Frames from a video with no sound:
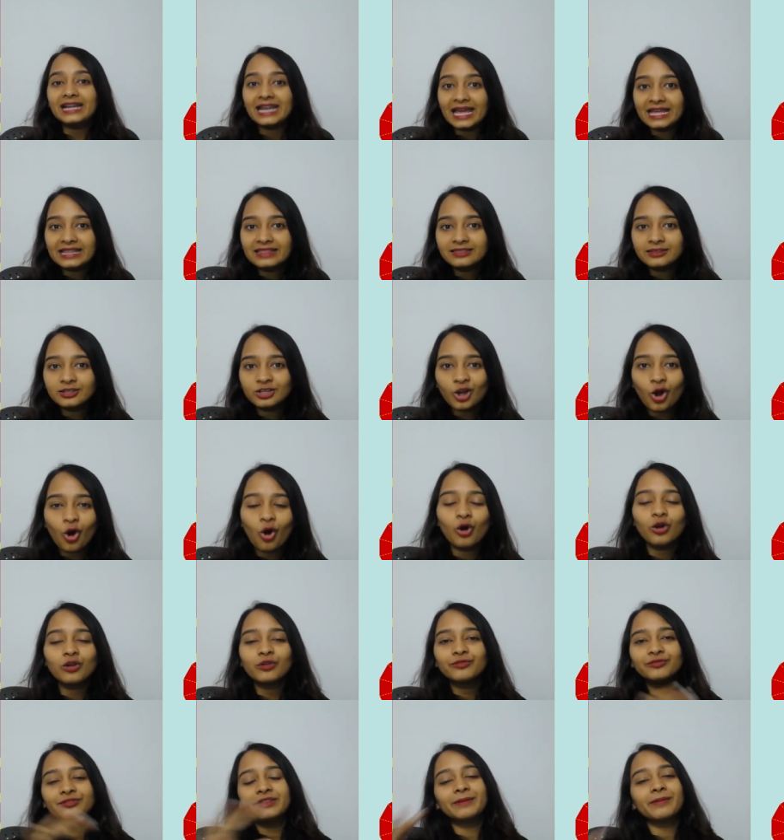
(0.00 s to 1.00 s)
length, all
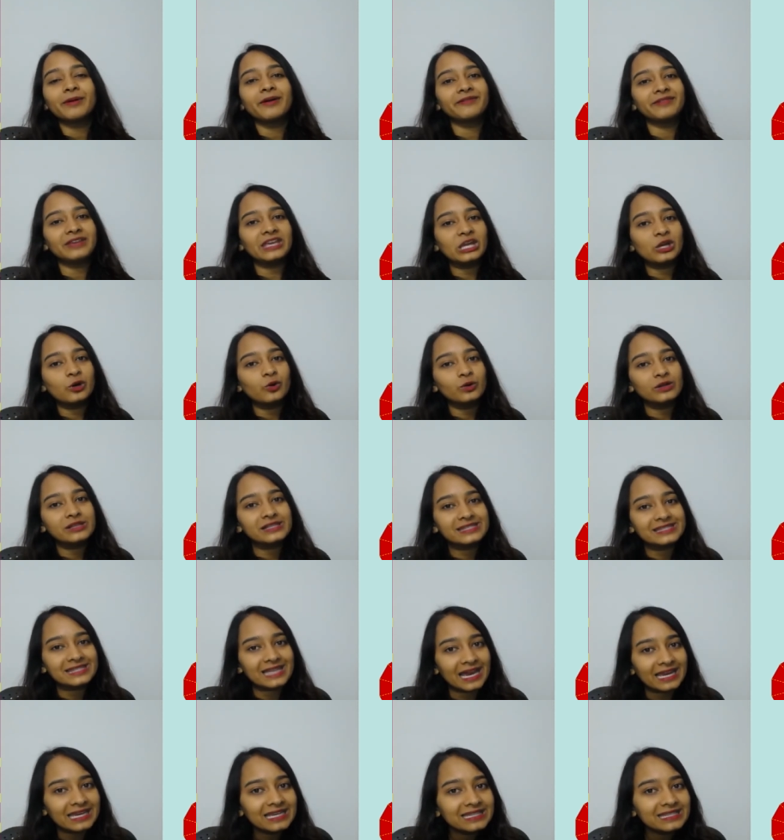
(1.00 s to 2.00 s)
of them have equal
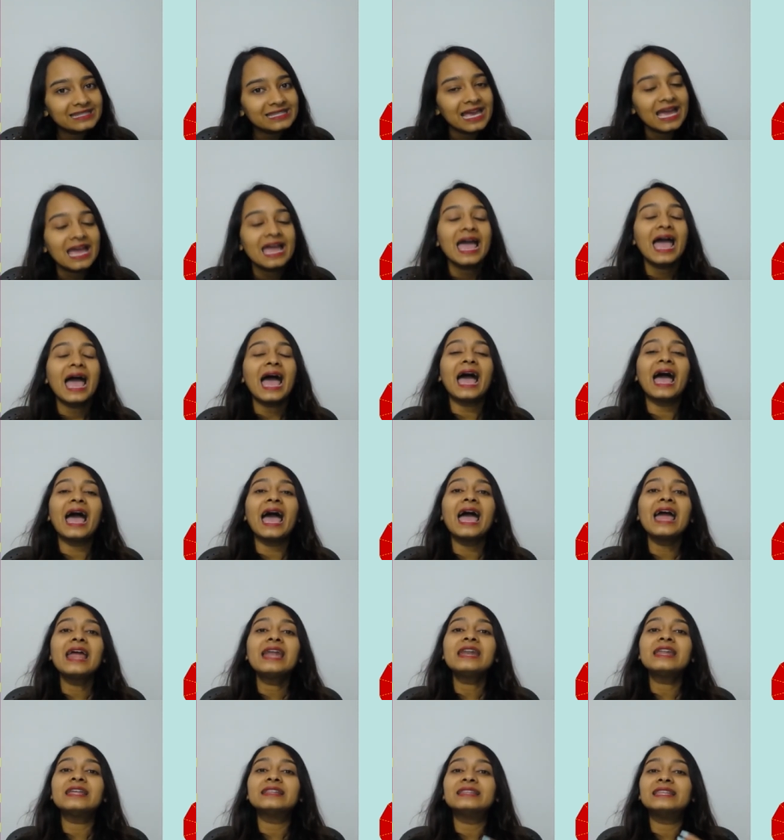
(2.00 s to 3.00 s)
sides,
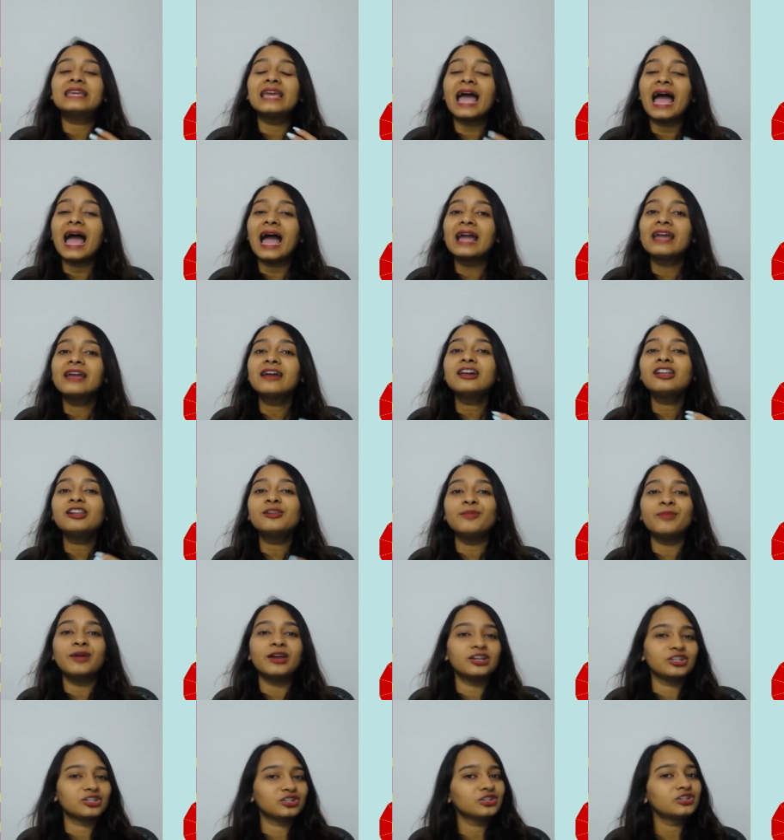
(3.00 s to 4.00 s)
and the angle
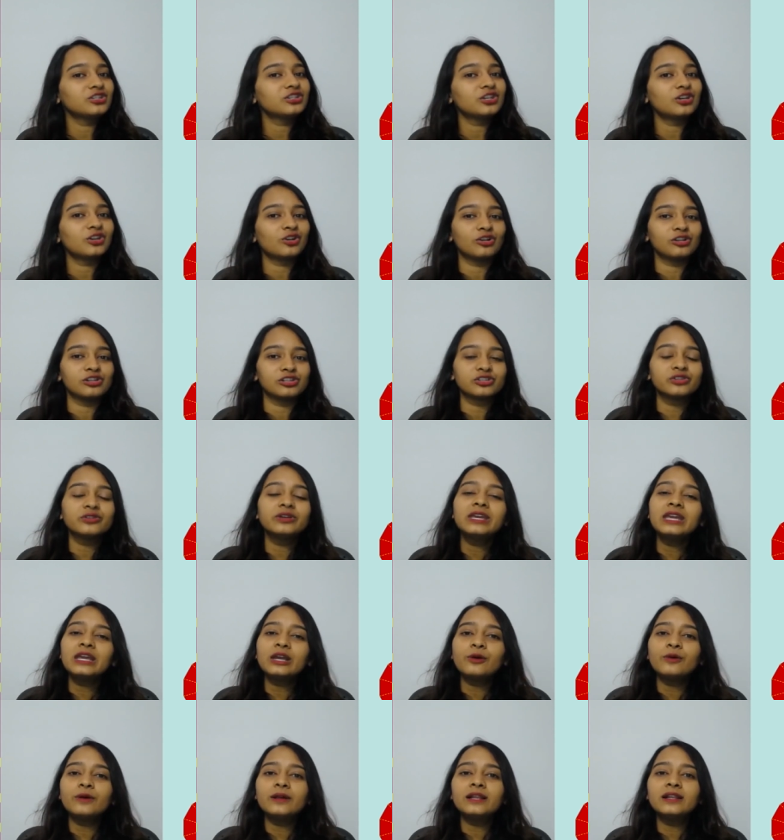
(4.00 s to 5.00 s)
measures are also
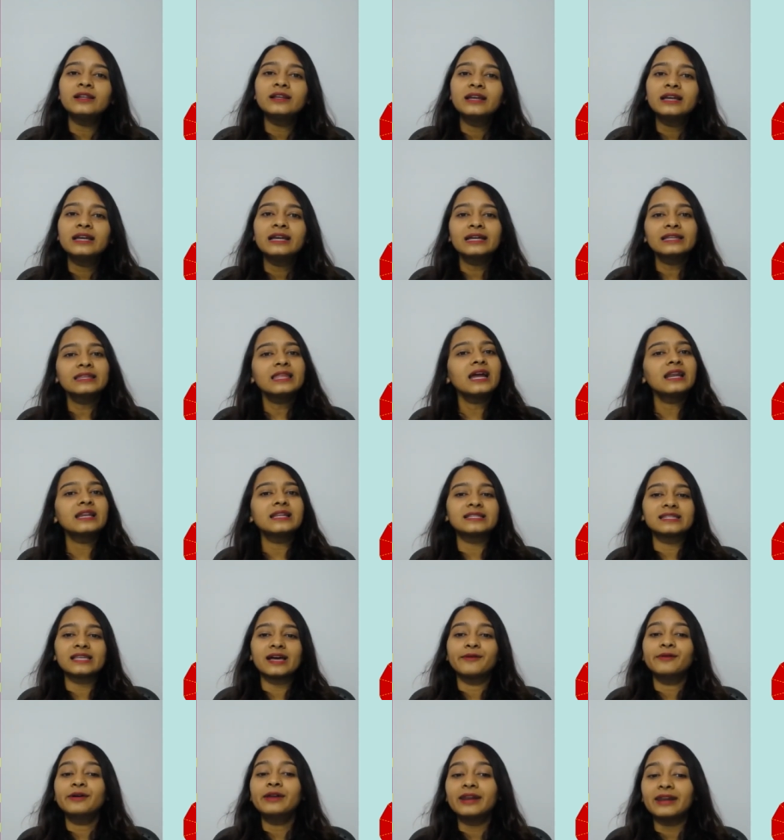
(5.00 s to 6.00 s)
equal. That is
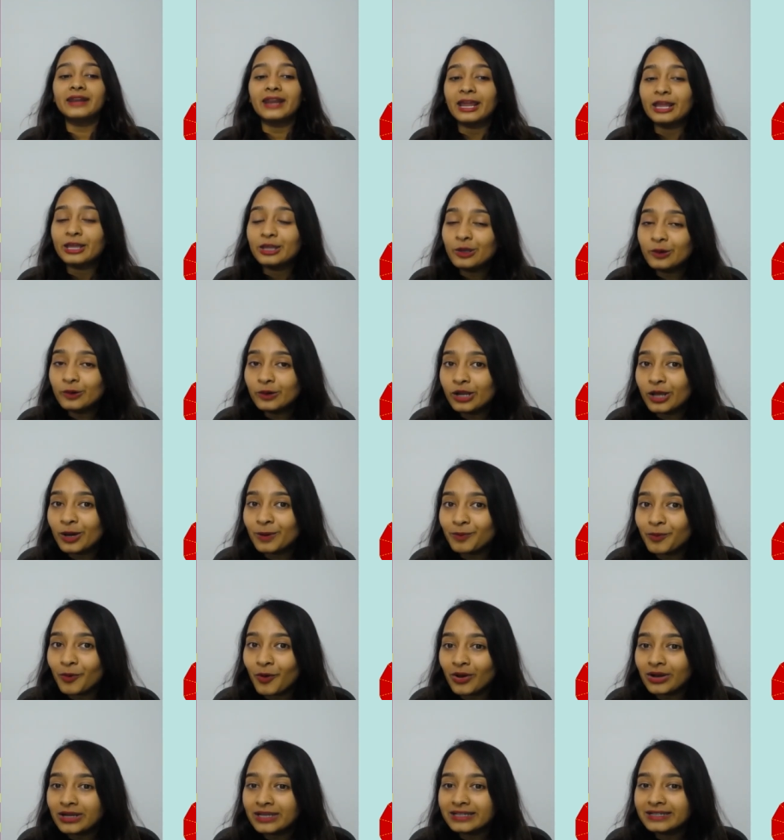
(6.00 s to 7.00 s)
our regular
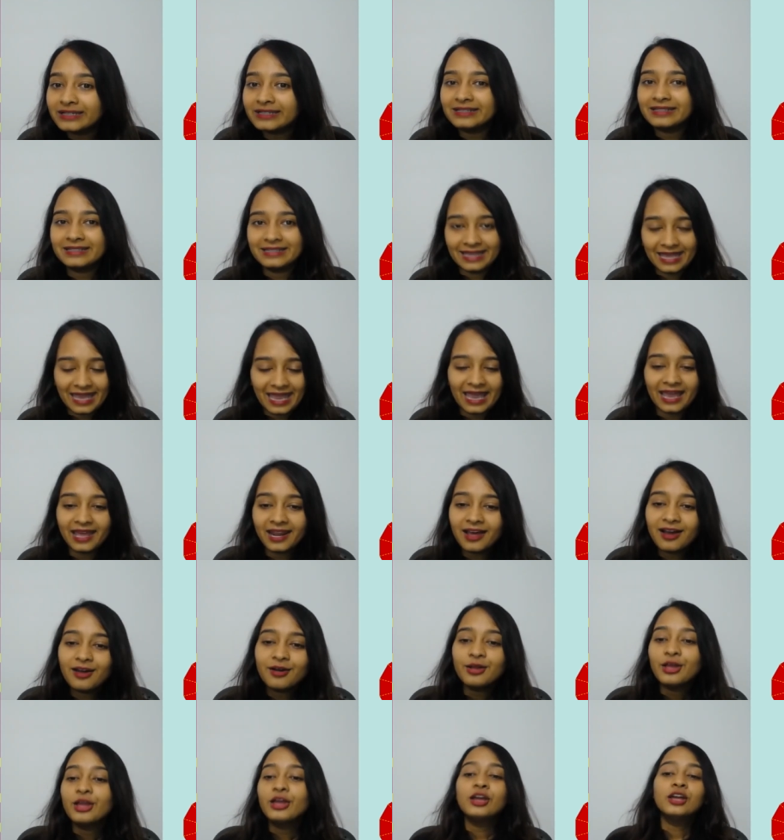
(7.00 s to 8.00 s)
polygon, hai
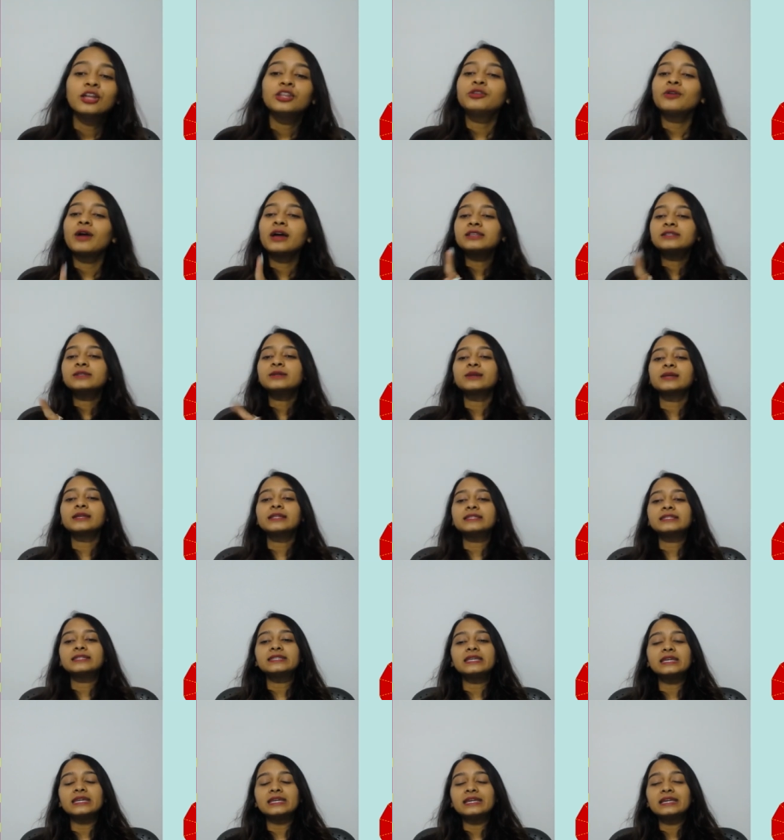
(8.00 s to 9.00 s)
na? So as you can
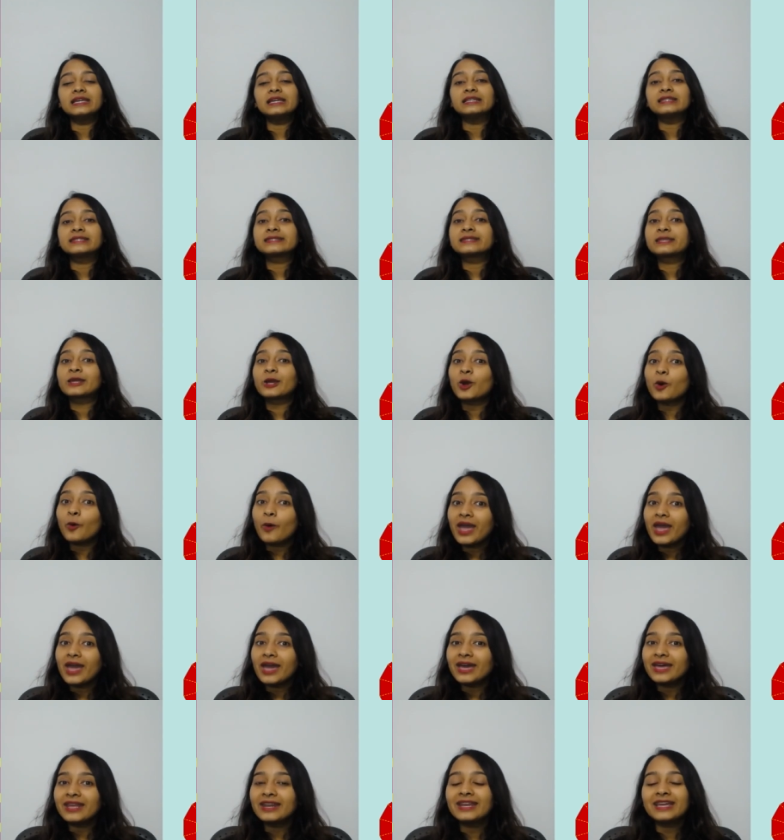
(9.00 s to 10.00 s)
see,
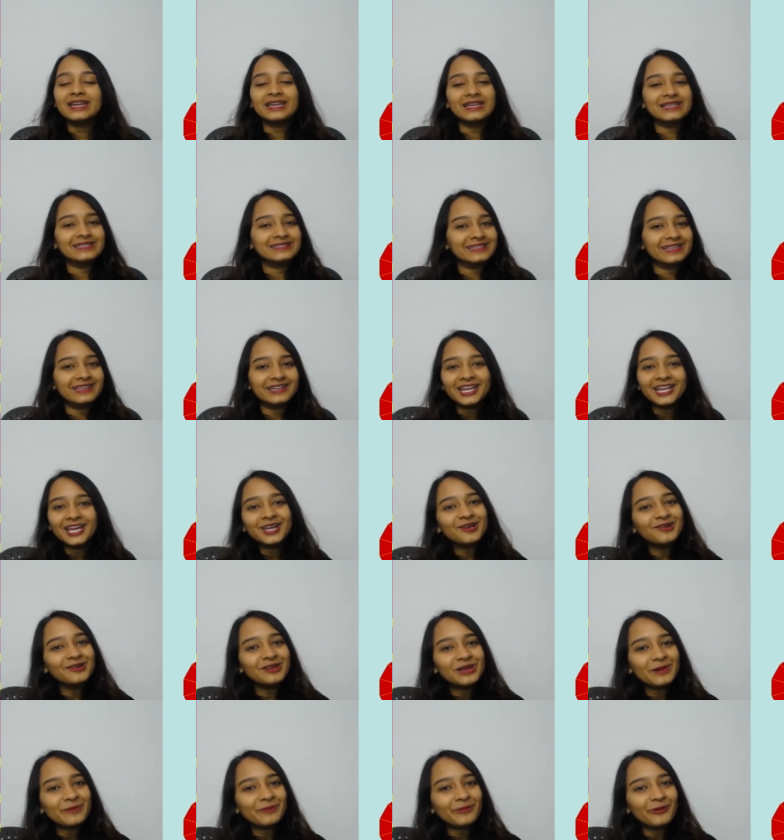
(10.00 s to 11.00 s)
square is a
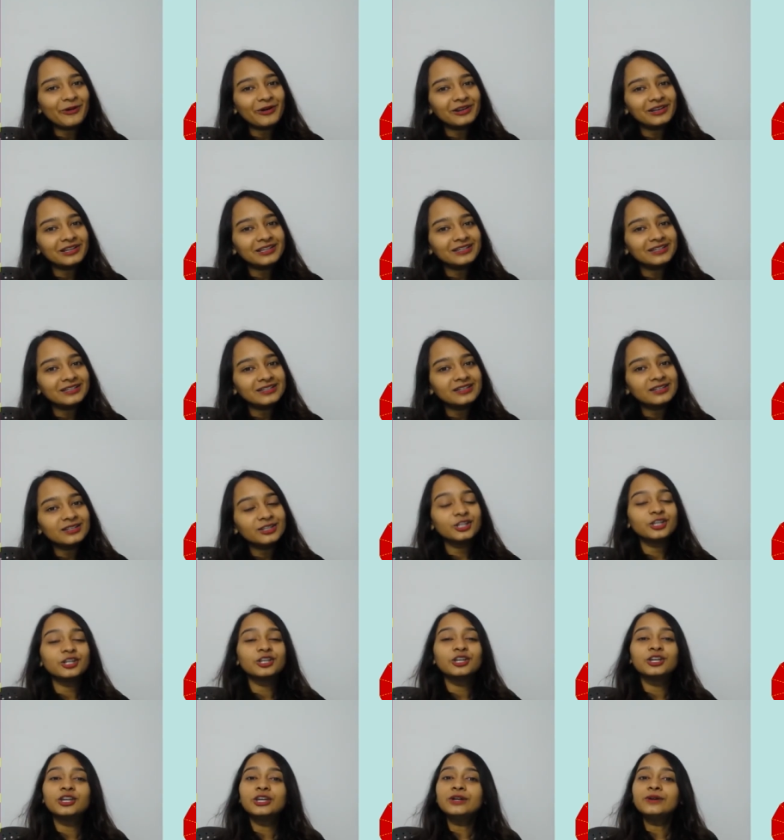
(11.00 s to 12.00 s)
regular polygon.
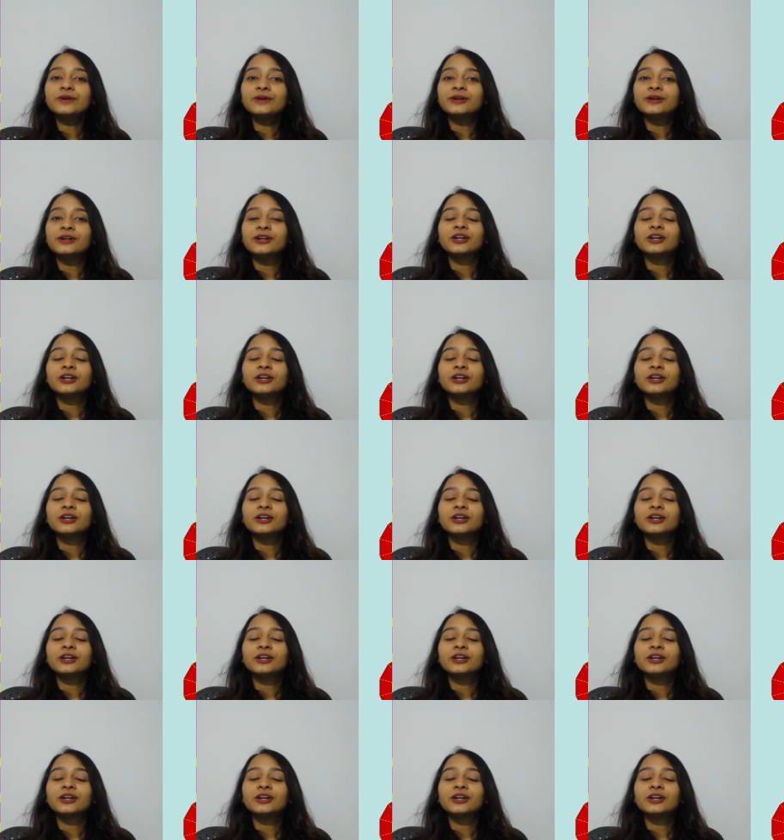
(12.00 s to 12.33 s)
Kyun?